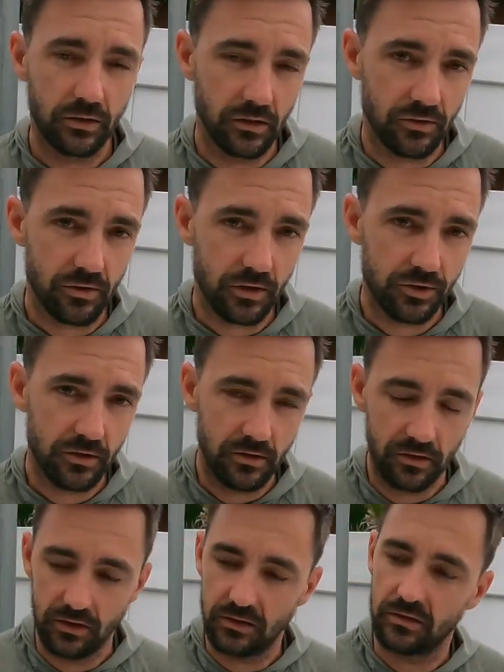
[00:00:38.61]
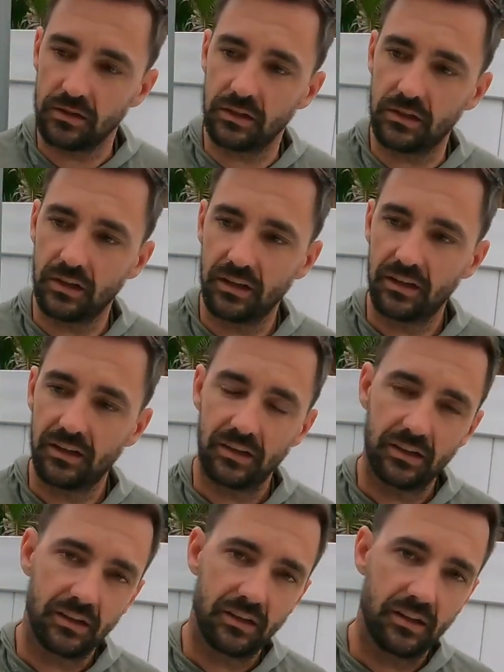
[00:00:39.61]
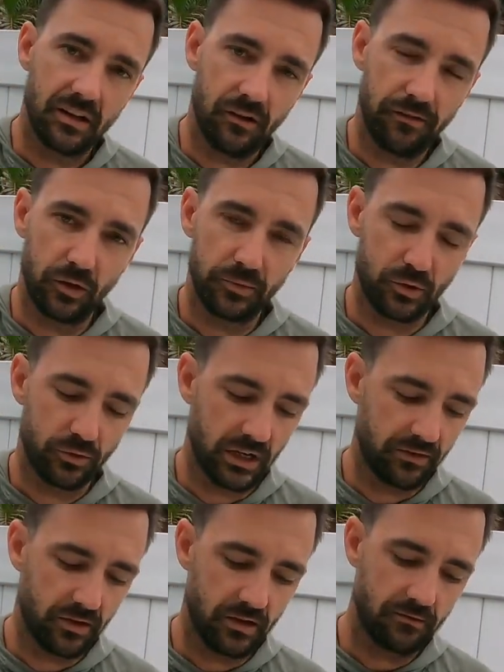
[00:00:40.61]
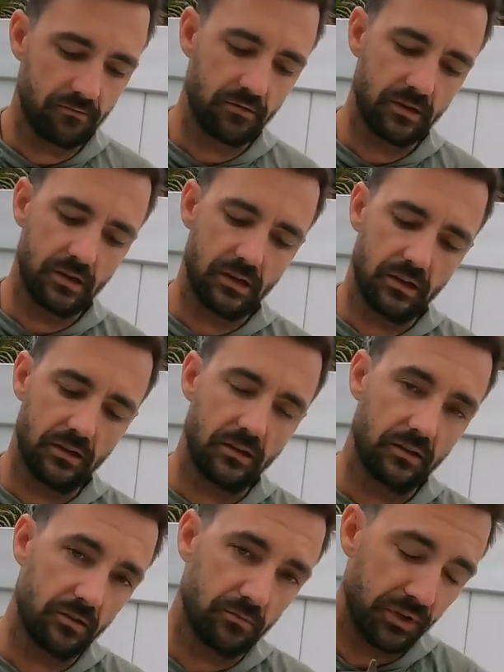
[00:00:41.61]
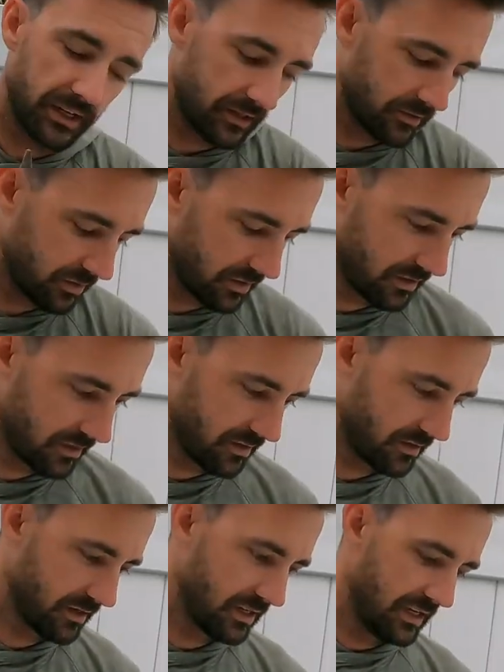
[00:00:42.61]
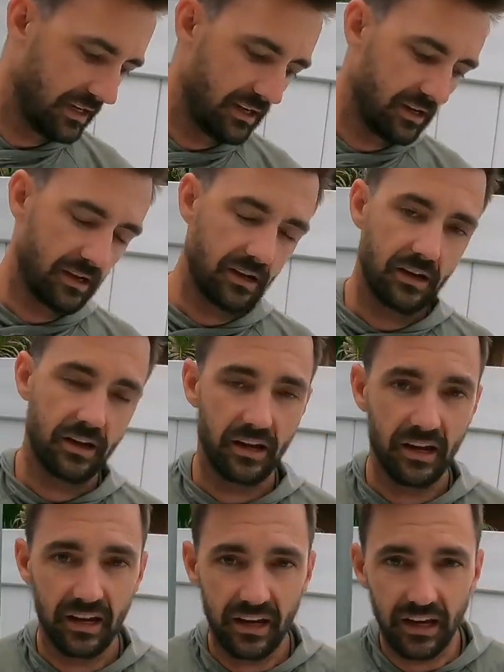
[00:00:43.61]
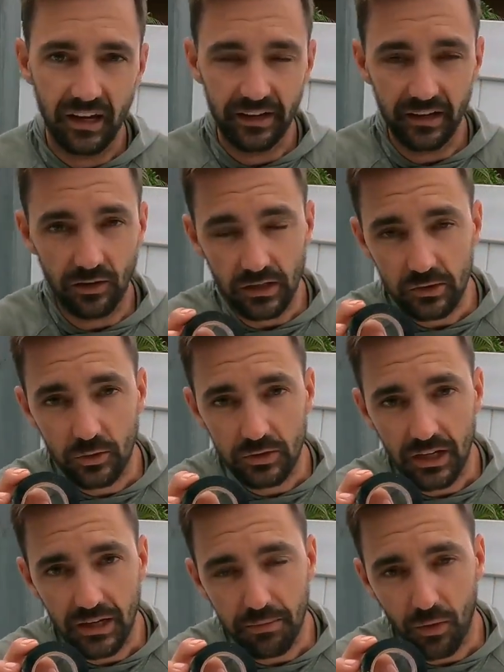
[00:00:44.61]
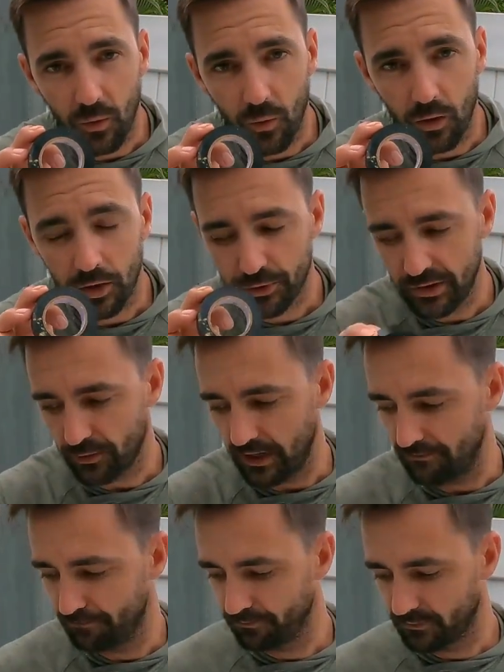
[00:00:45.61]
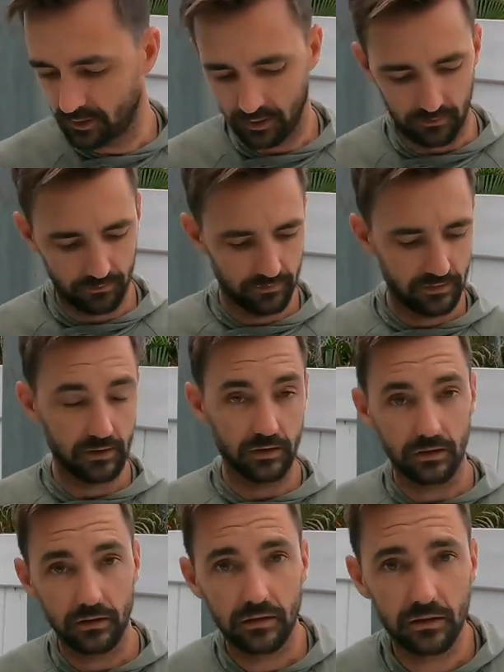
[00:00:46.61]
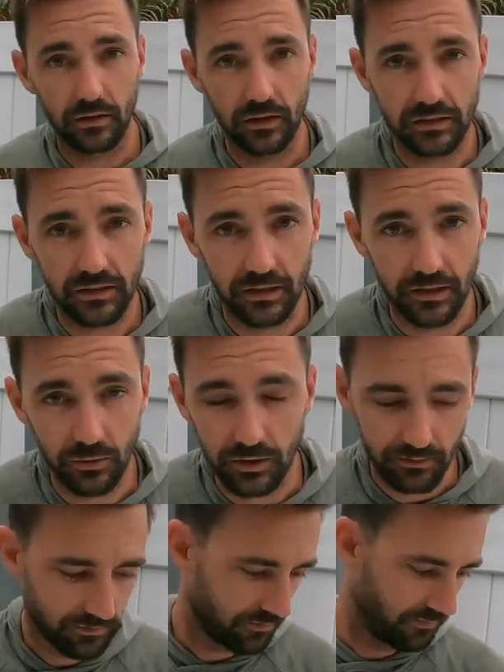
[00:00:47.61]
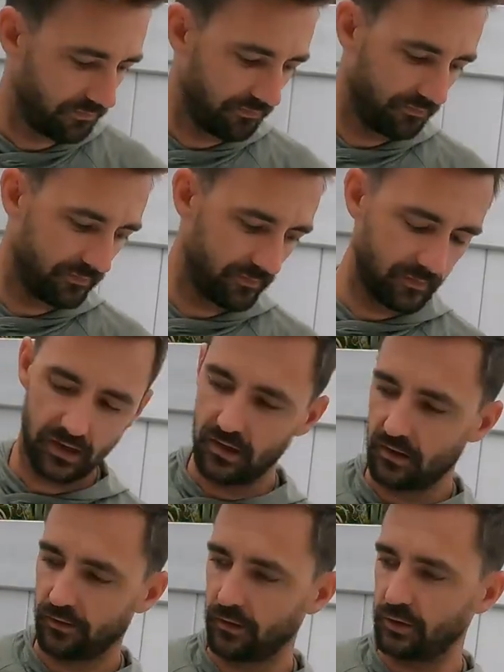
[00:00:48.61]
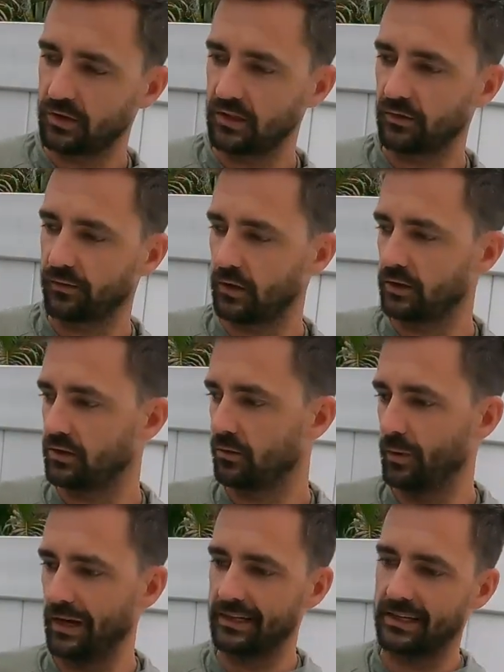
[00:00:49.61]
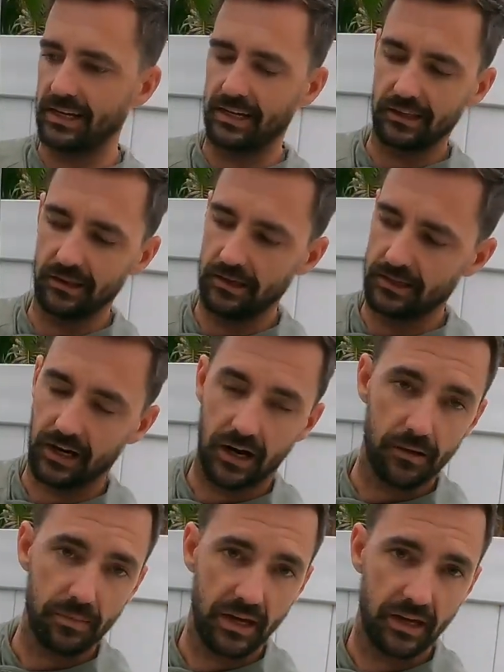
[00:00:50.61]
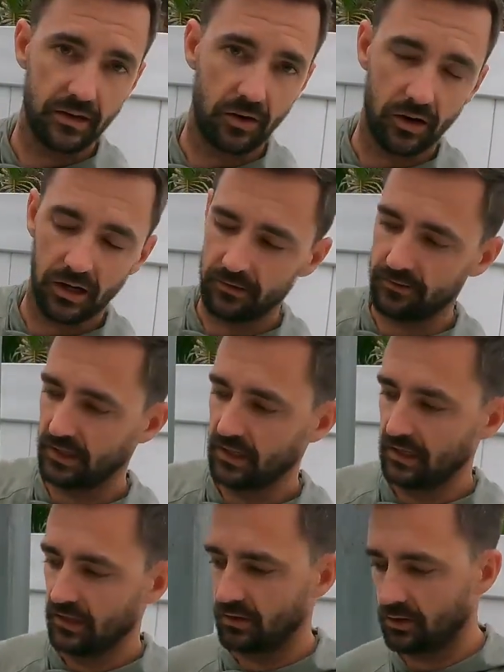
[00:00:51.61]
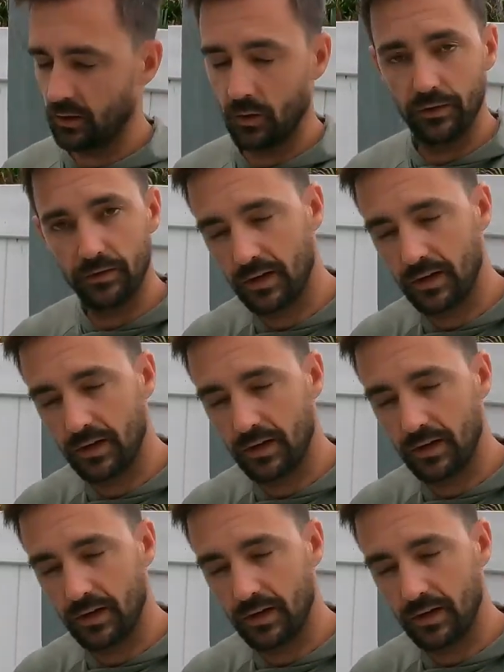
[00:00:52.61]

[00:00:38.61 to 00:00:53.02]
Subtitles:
to the instructions, you just need a Phillips screwdriver, some pliers, and electrical tape or shrink wrap. So let's get into it. First things first, we got to take the top head off. So